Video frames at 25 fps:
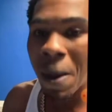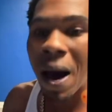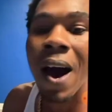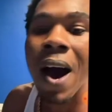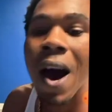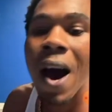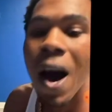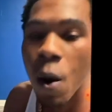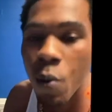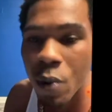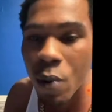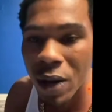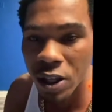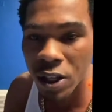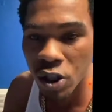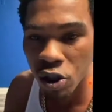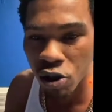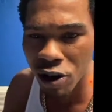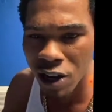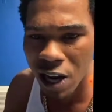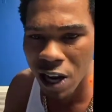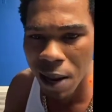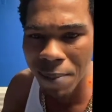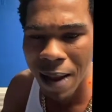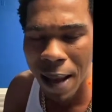Me always
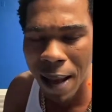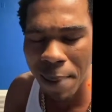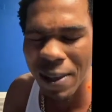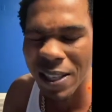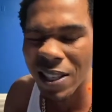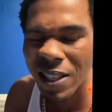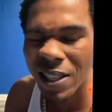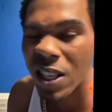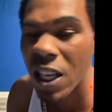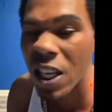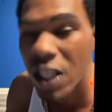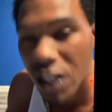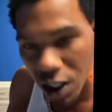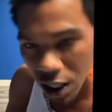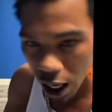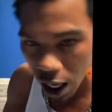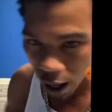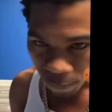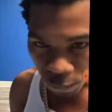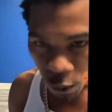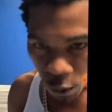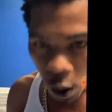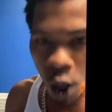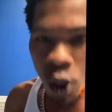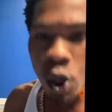treat them like my
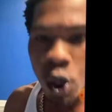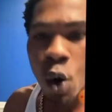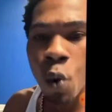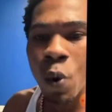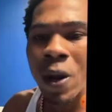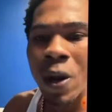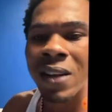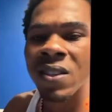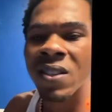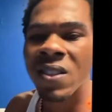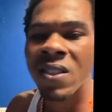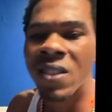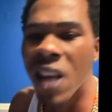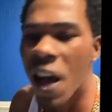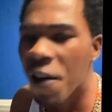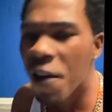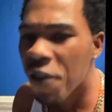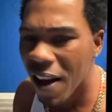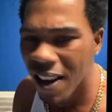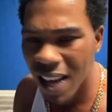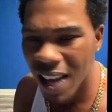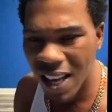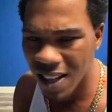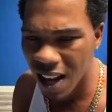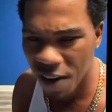sister. You will
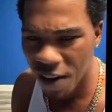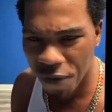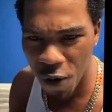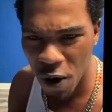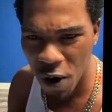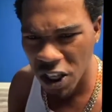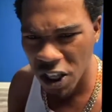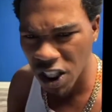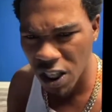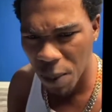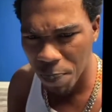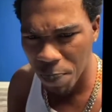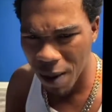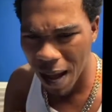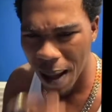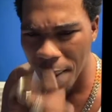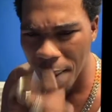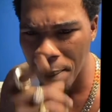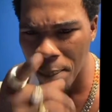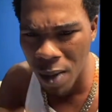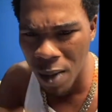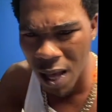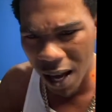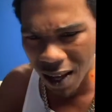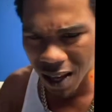never get a friendship
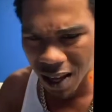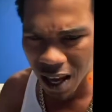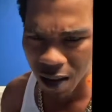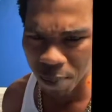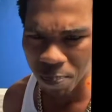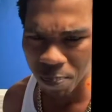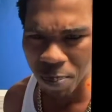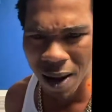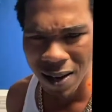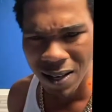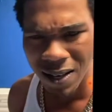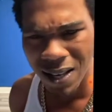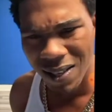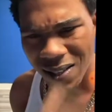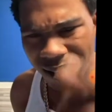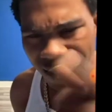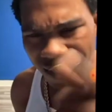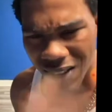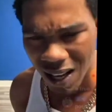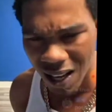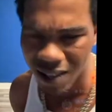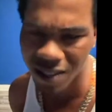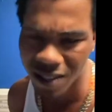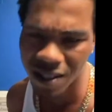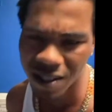like me again on
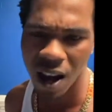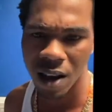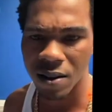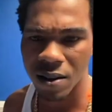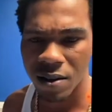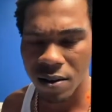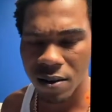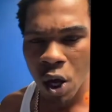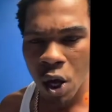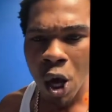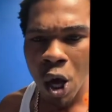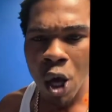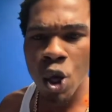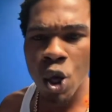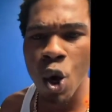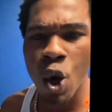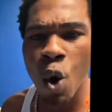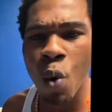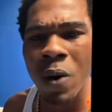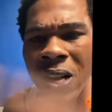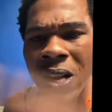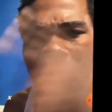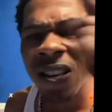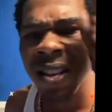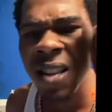this TikTok.
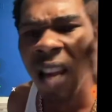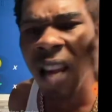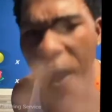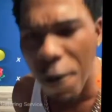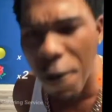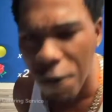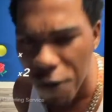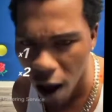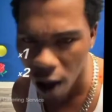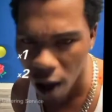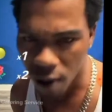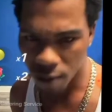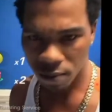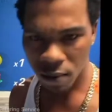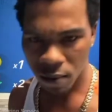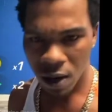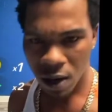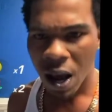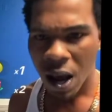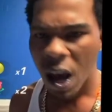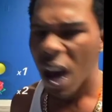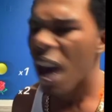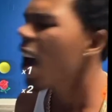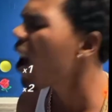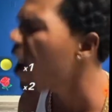You will never,
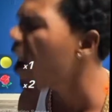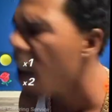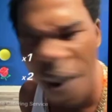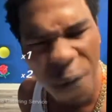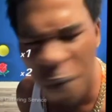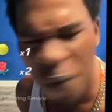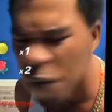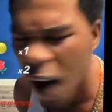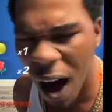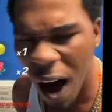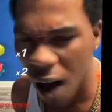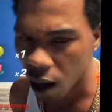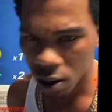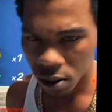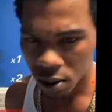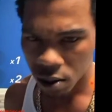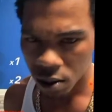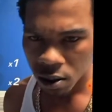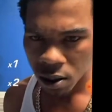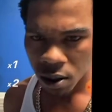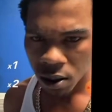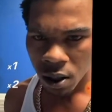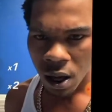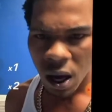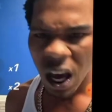ever,
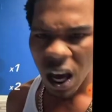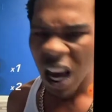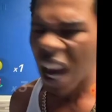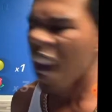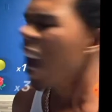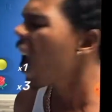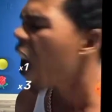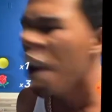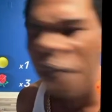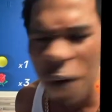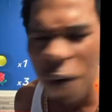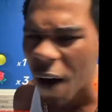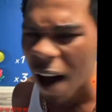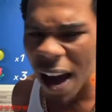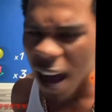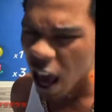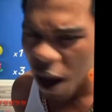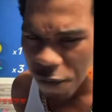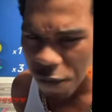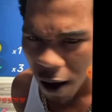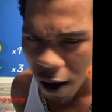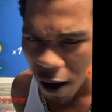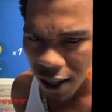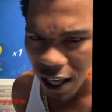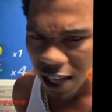ever,
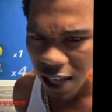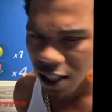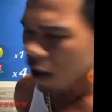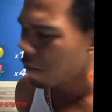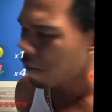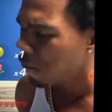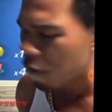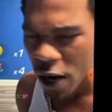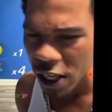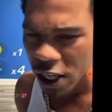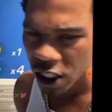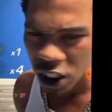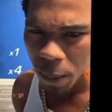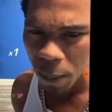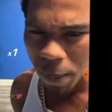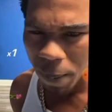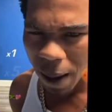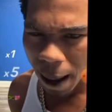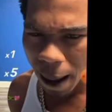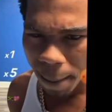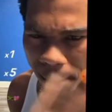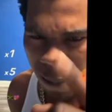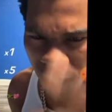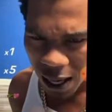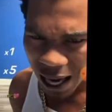ever get a friendship
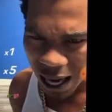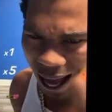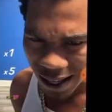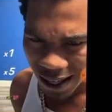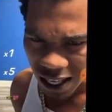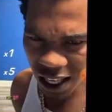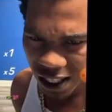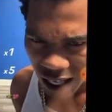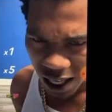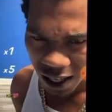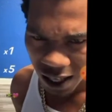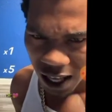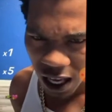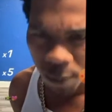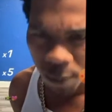like me like this